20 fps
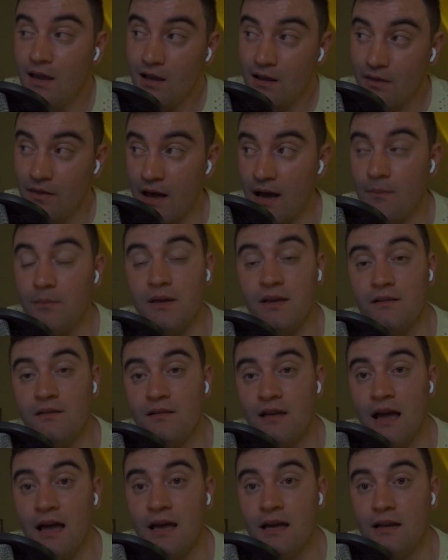That being
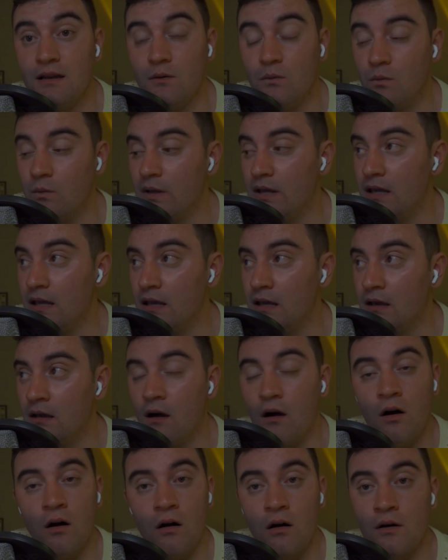said,
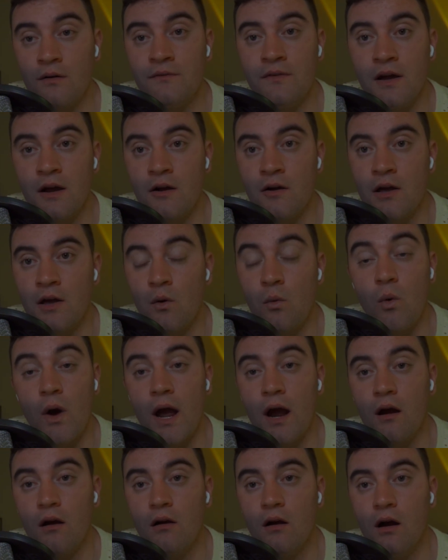we are very
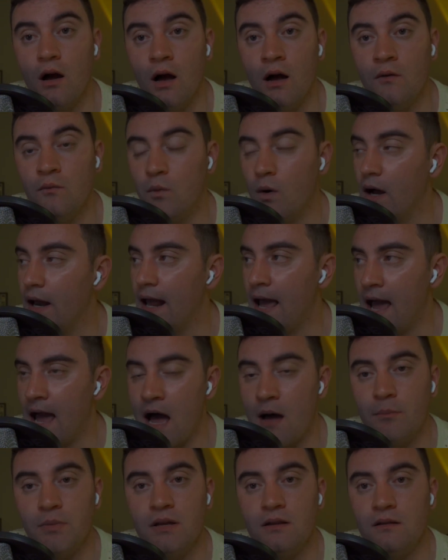aware of what
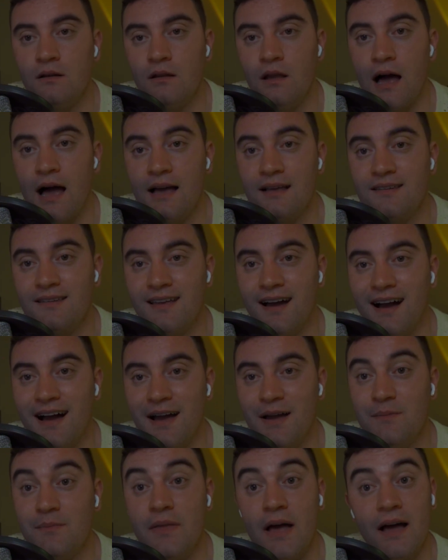happened the last
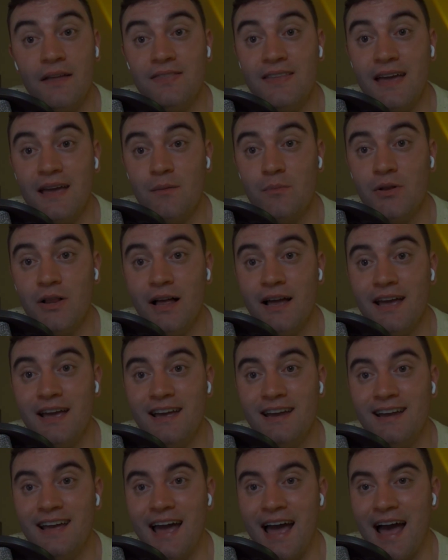time that they
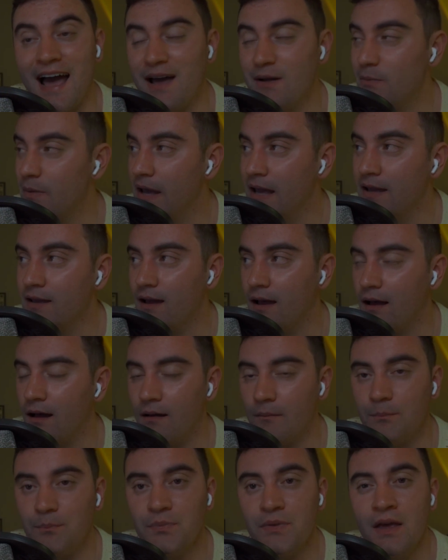played at
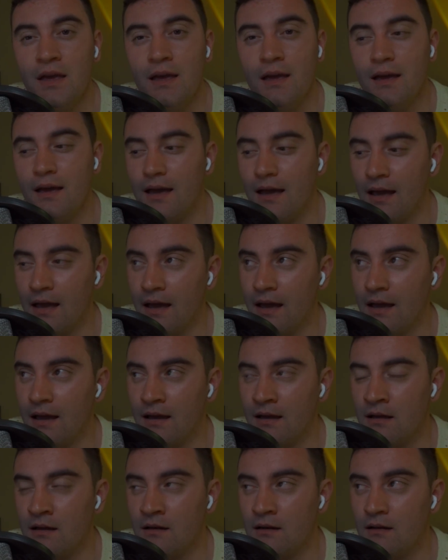Paycom,
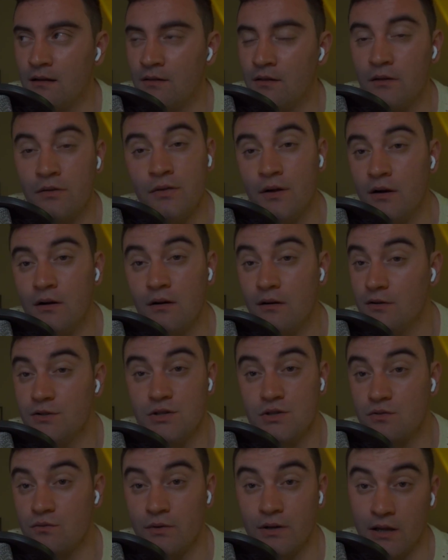and the Thunder are
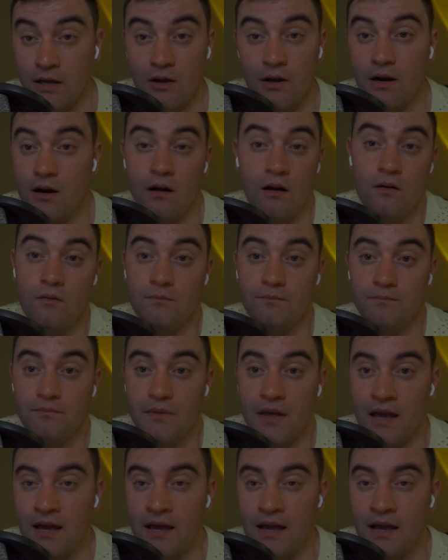just really good at home.